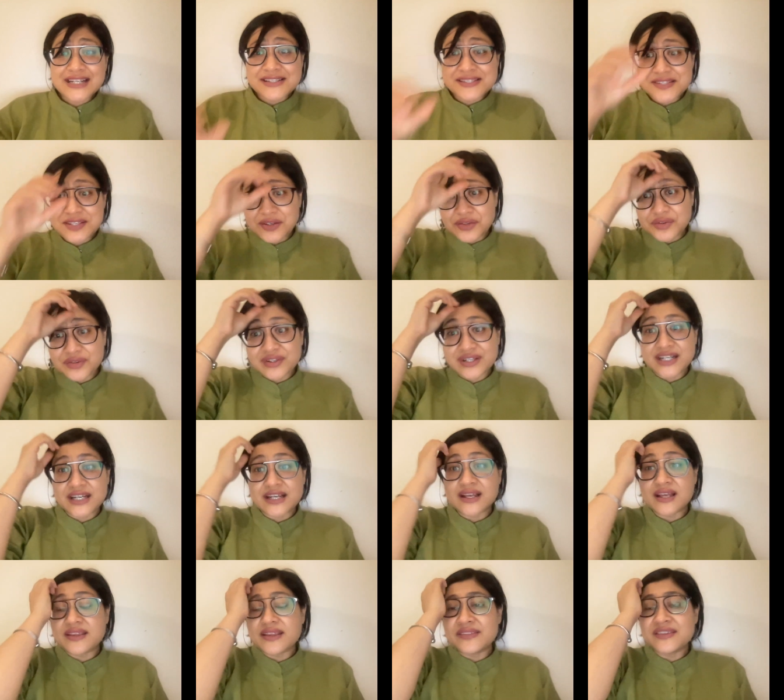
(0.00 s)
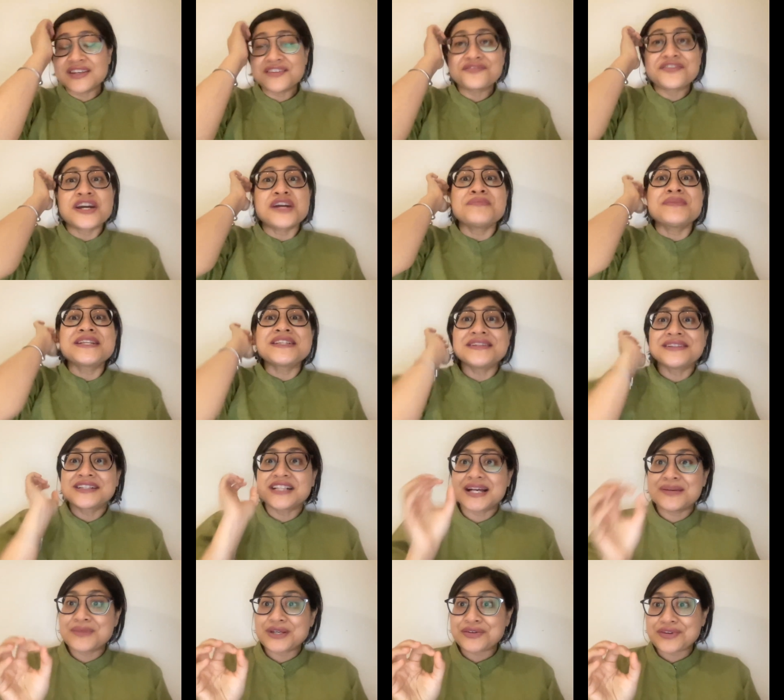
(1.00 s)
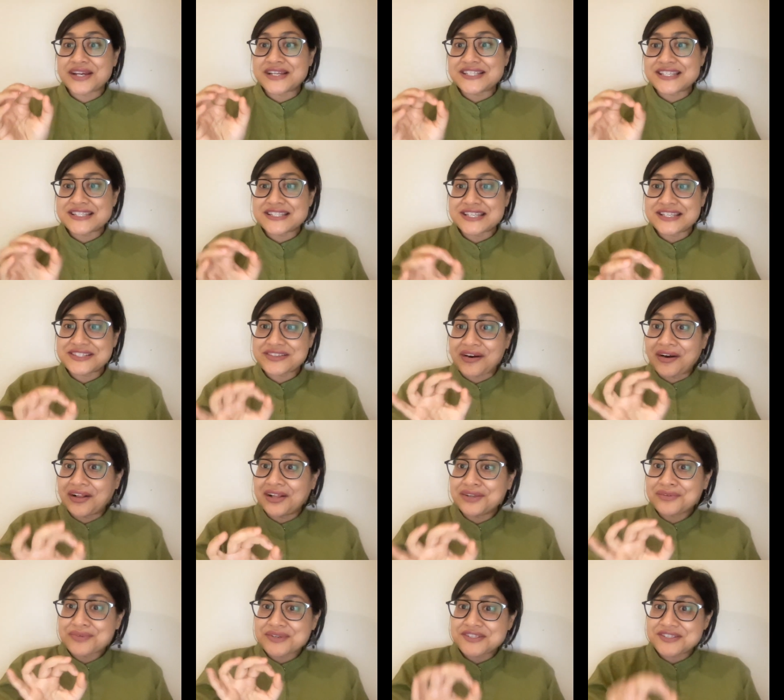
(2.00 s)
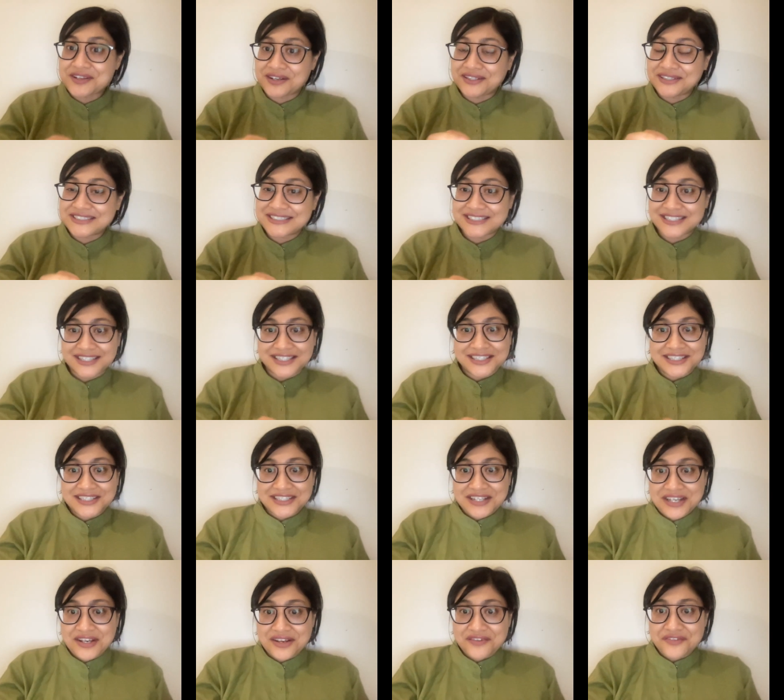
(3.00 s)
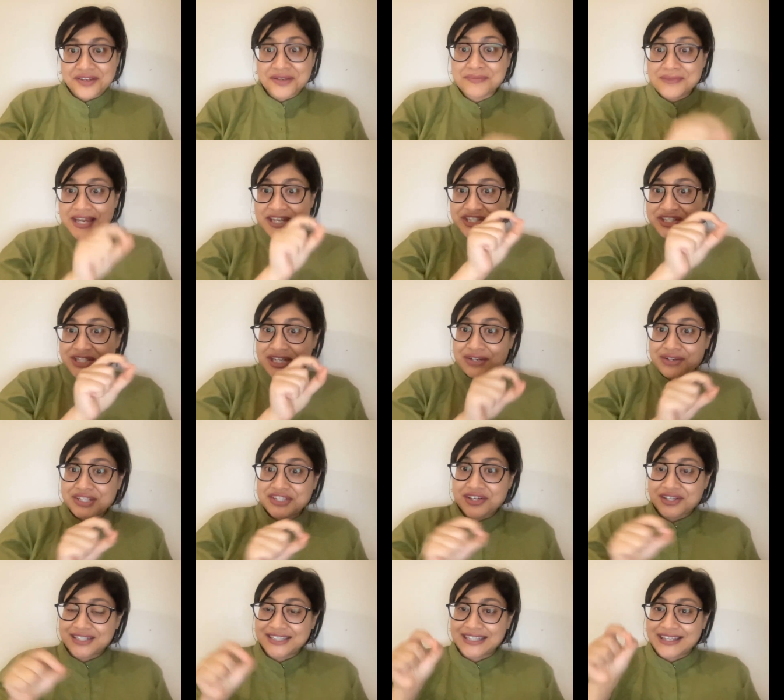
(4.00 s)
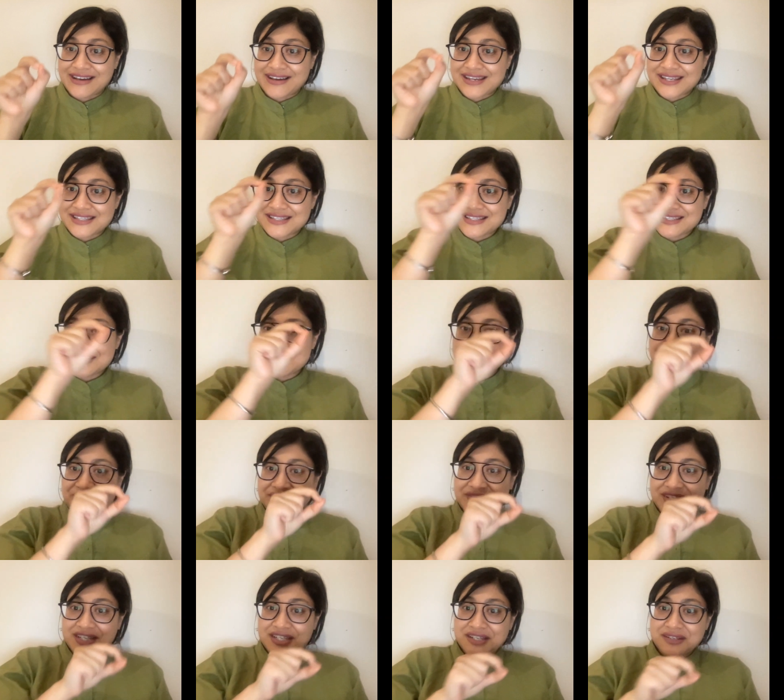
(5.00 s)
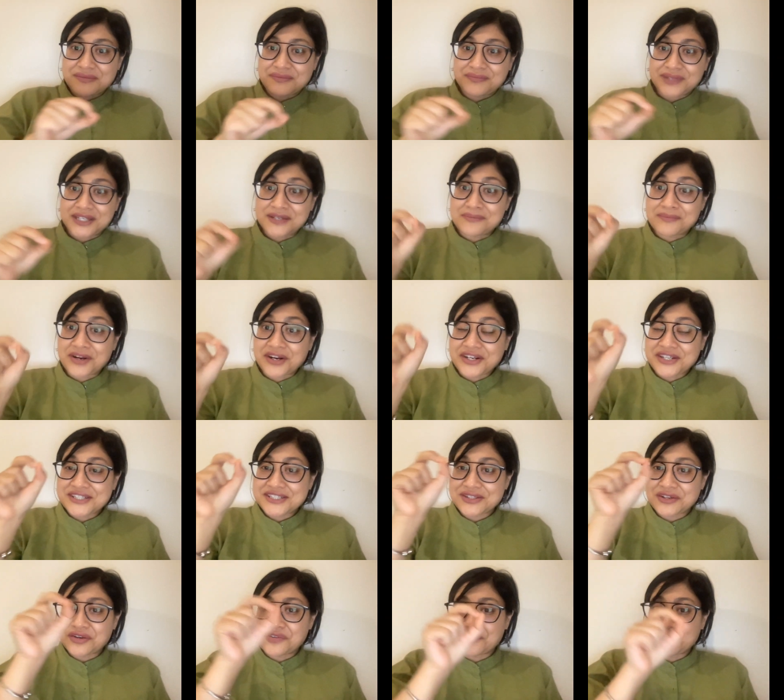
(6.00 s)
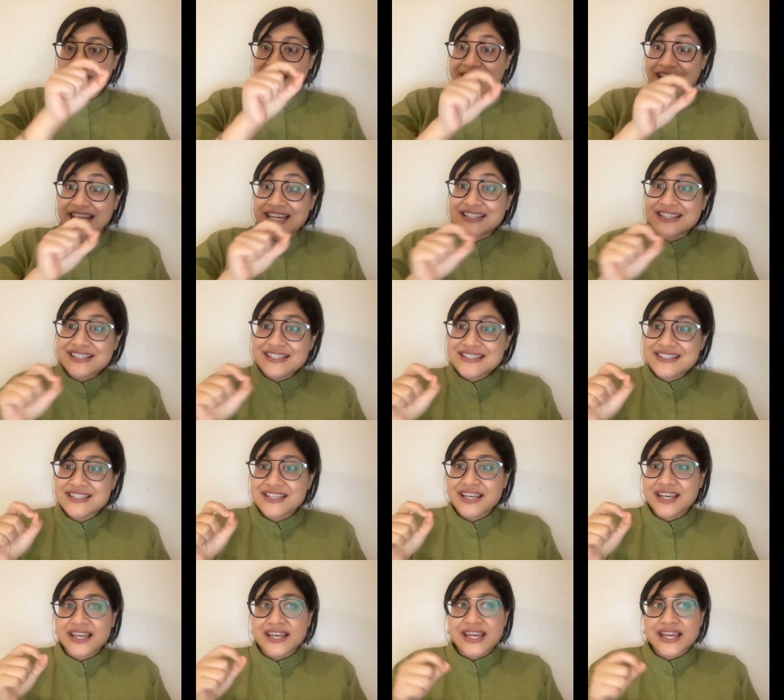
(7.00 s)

So the environmental and climate crisis is all a result of imaginary dotted lines being marked over lands.